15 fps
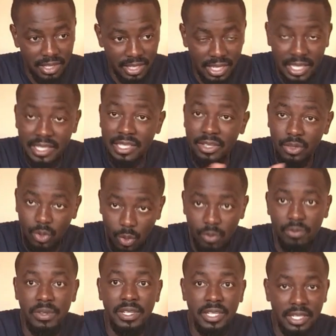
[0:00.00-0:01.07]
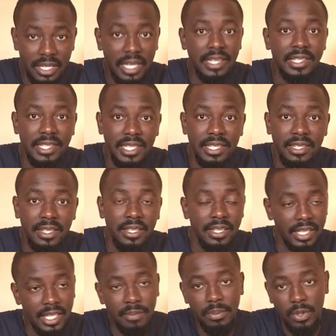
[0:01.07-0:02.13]
getting COVID 19
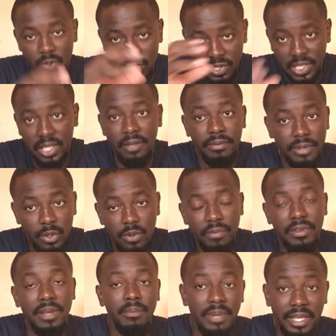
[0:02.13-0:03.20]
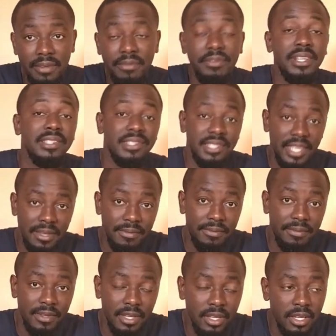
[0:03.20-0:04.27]
keeping yourself and your family and friends
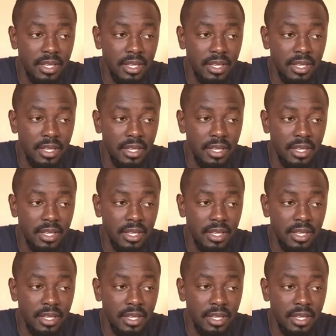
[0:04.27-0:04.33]
safe.